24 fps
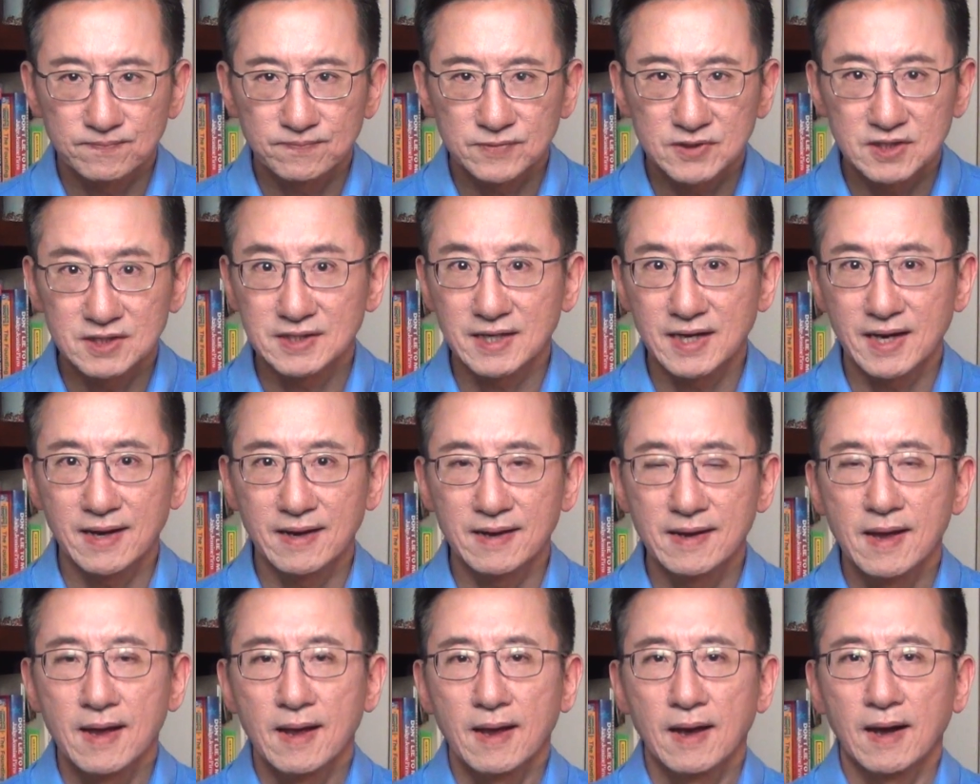
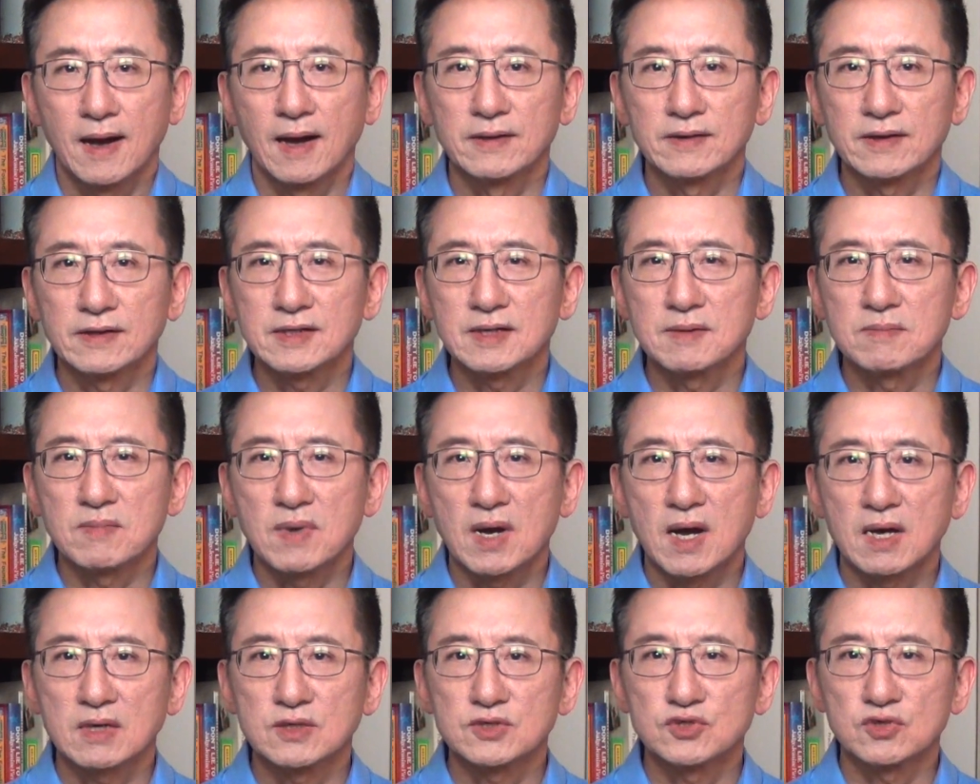Today, another
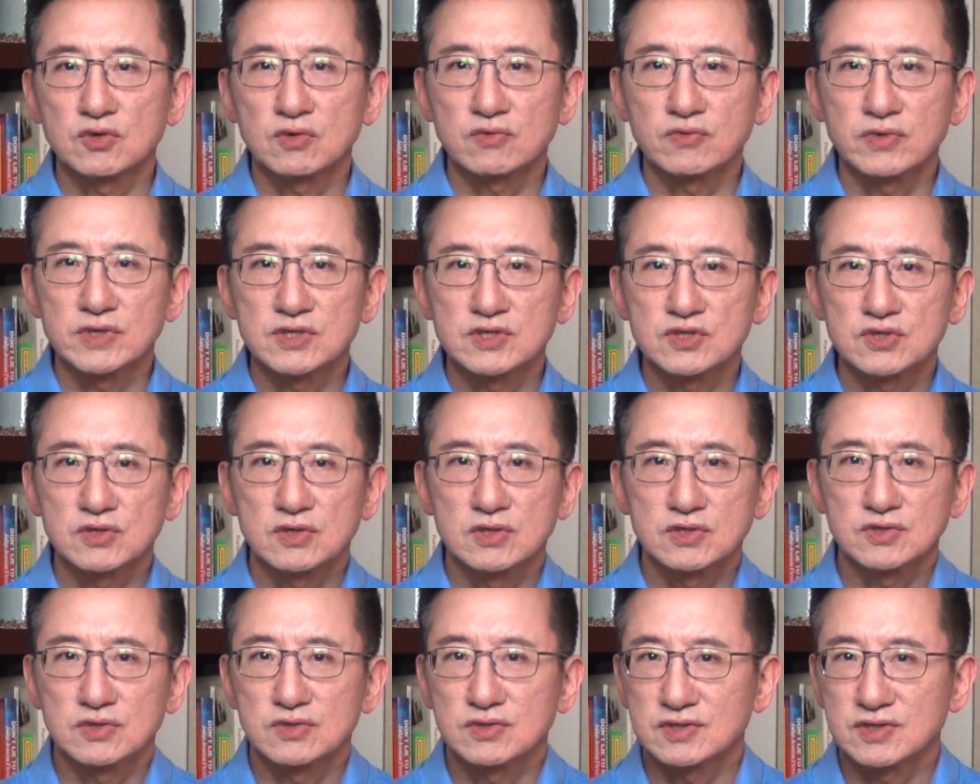Mahjong
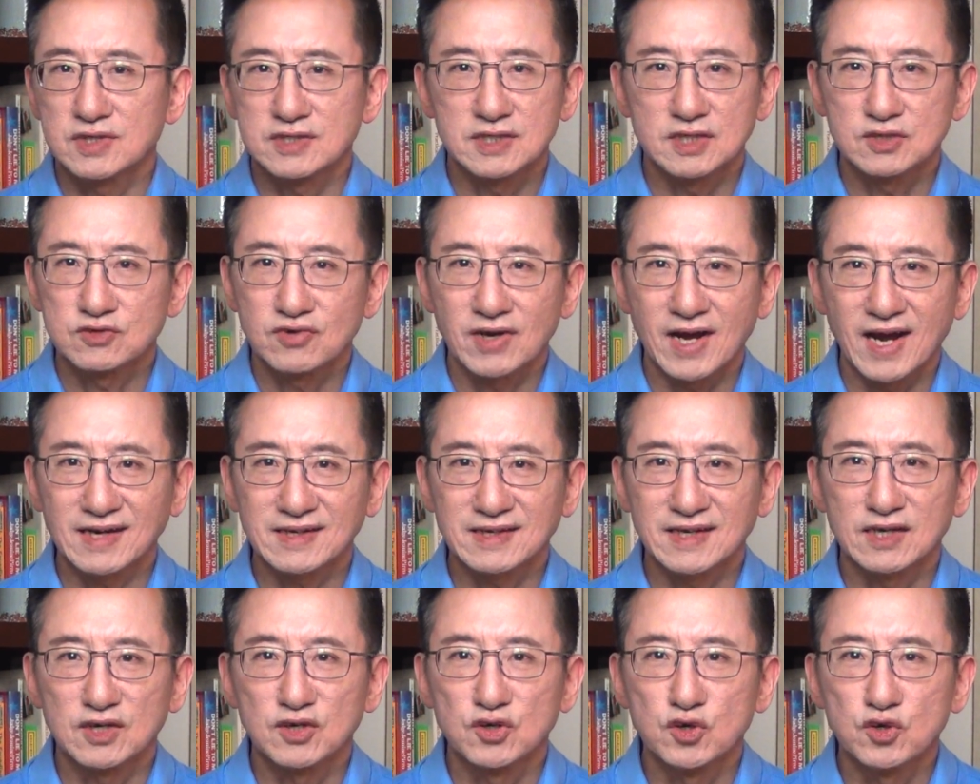resurgence is
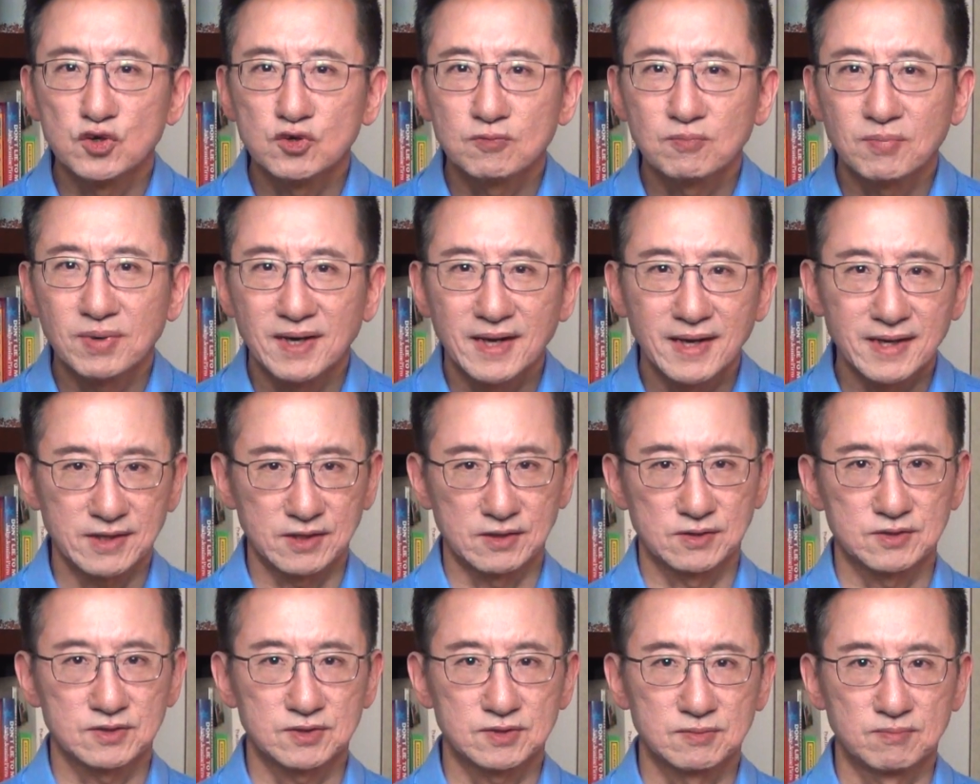attracting new
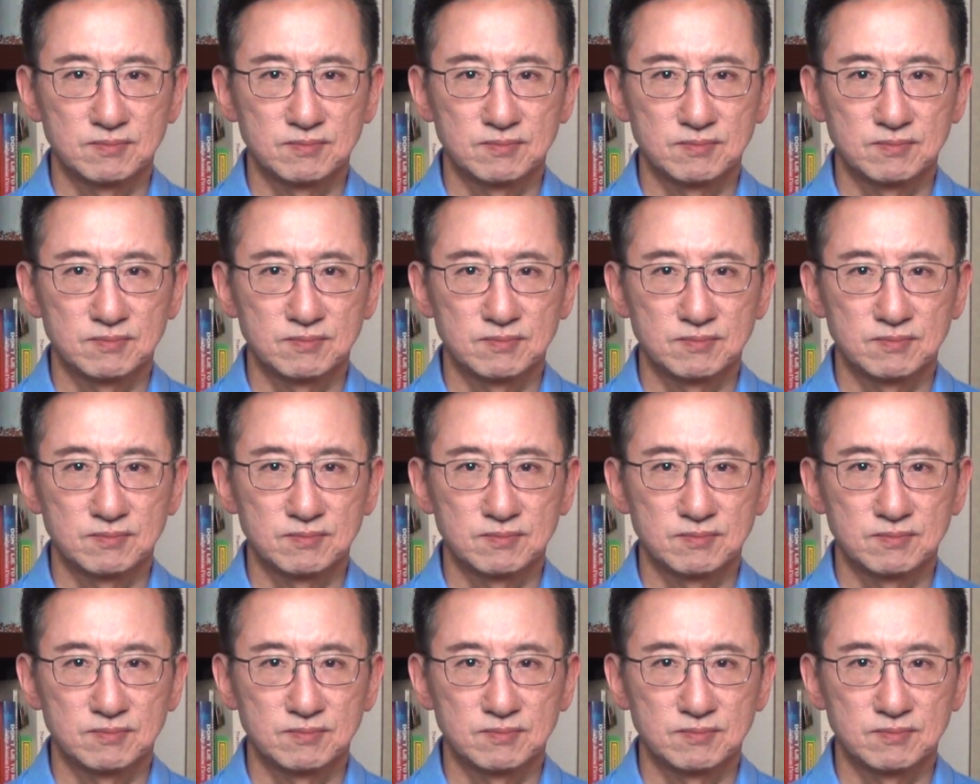players,